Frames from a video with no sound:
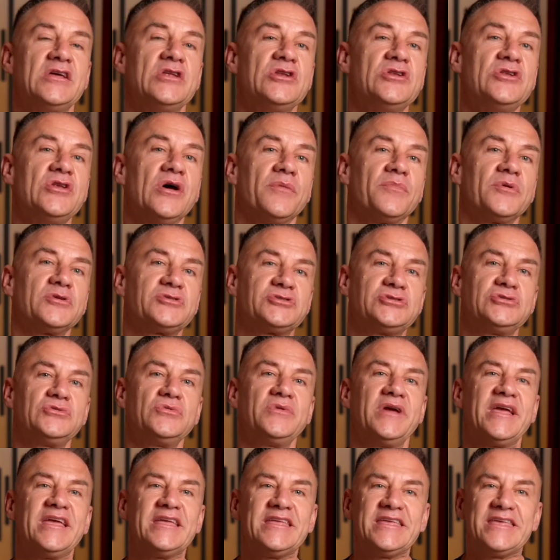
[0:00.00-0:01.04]
Number
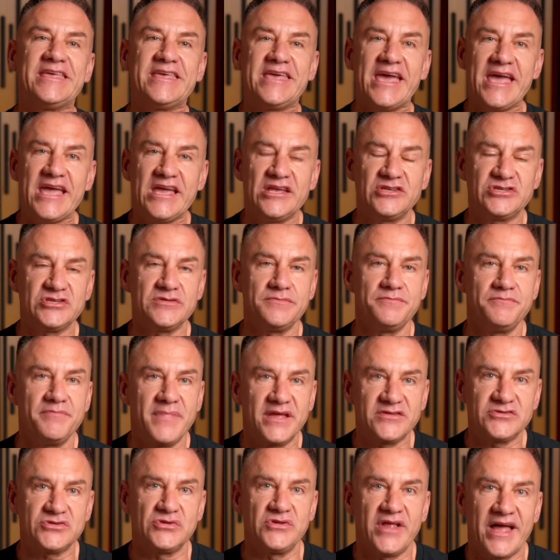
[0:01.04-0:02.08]
two, engage in
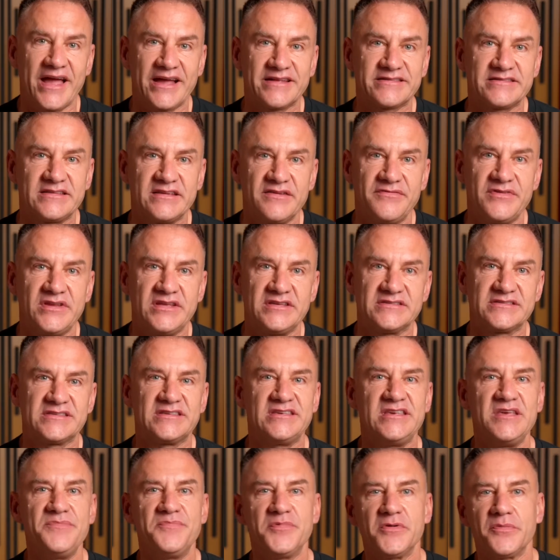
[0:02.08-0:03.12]
mental activities.
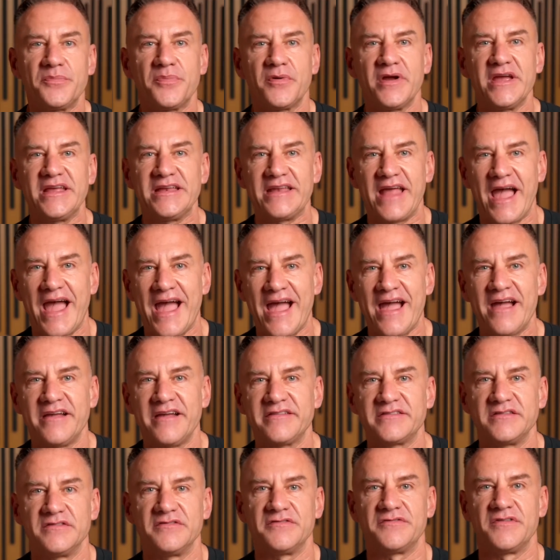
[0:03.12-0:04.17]
Keep your brain
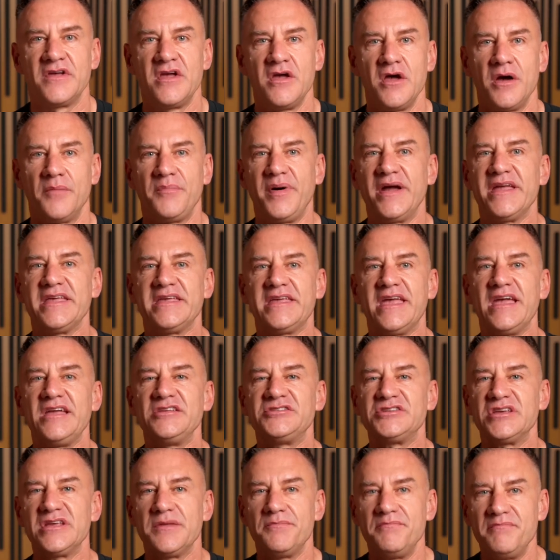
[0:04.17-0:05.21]
active by
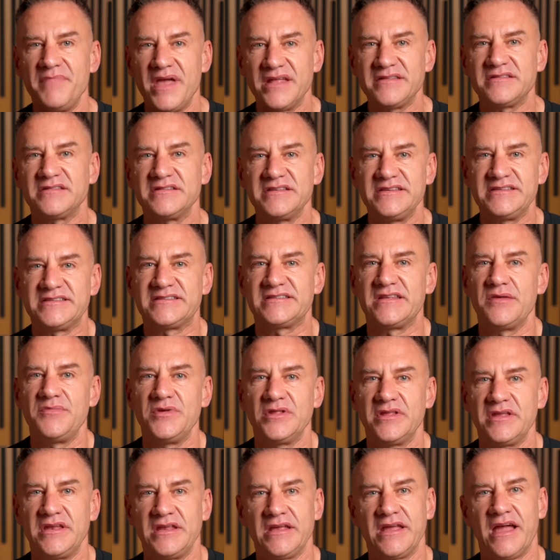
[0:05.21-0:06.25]
engaging in mentally
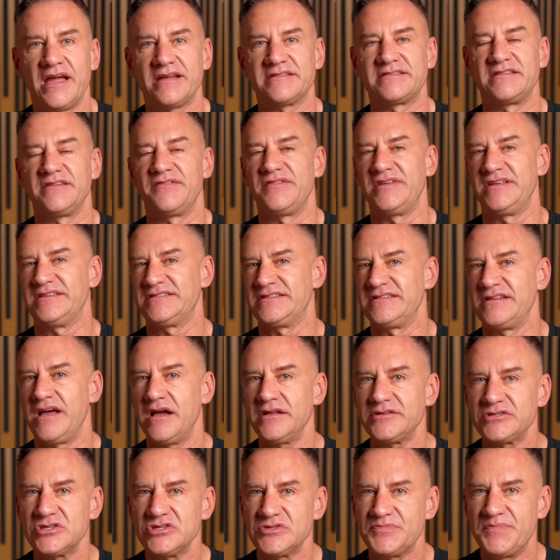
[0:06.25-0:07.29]
stimulating activities,
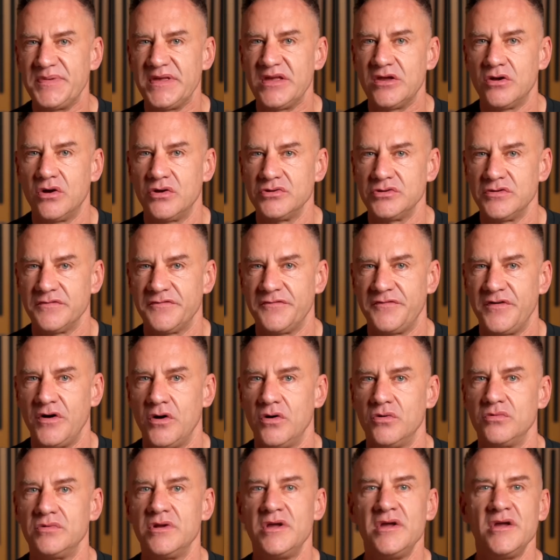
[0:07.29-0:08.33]
not just being on your
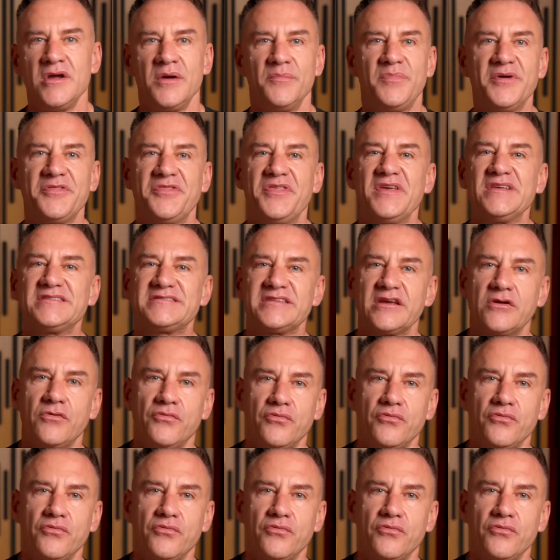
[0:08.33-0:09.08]
phone, but things like